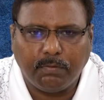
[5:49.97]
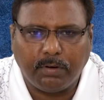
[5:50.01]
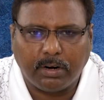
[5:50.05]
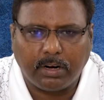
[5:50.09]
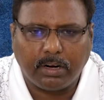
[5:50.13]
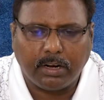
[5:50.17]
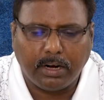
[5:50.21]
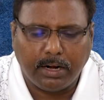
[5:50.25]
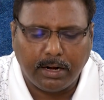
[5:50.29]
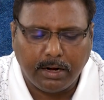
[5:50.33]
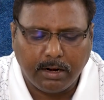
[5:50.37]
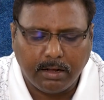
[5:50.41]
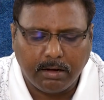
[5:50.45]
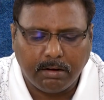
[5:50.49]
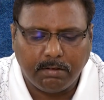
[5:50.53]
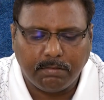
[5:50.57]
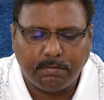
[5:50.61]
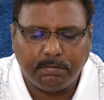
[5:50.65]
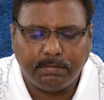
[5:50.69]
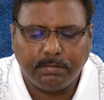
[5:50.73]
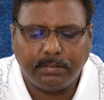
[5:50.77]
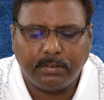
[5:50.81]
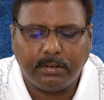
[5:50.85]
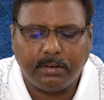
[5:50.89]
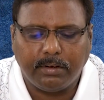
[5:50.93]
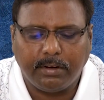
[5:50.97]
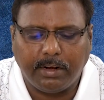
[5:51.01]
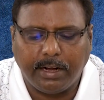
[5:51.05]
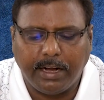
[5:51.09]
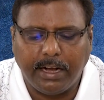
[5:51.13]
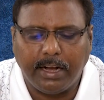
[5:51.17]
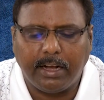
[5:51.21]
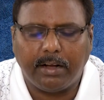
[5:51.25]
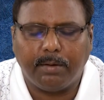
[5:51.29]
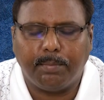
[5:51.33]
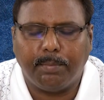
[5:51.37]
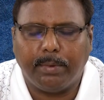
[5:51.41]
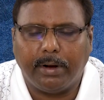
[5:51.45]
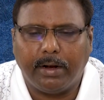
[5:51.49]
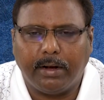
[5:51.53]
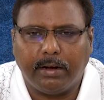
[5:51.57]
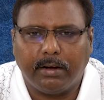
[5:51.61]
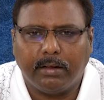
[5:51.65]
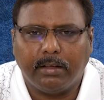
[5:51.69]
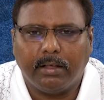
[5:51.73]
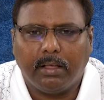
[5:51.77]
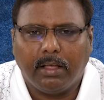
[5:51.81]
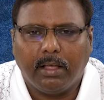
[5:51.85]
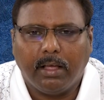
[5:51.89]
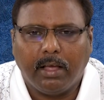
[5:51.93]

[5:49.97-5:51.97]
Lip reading: what kind of treatment